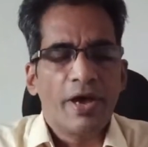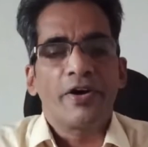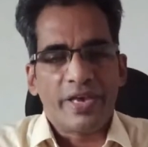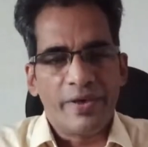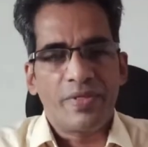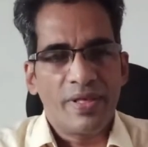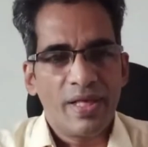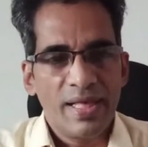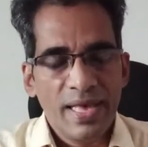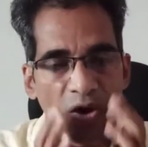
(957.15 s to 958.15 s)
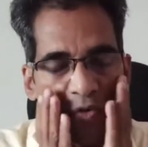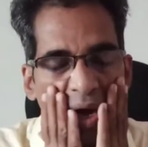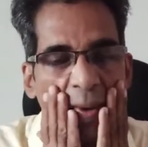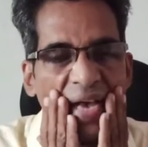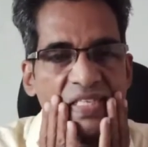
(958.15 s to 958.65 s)
Okay. What
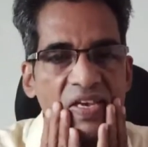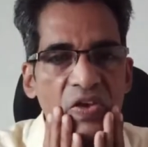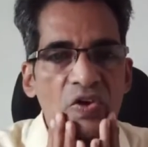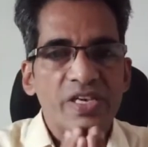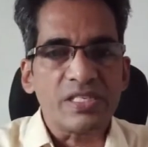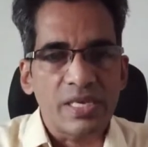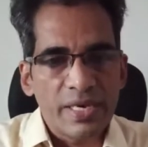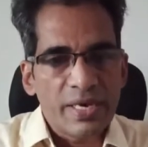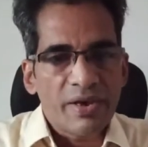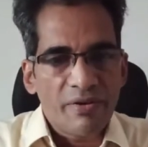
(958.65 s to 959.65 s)
I'm asking you is,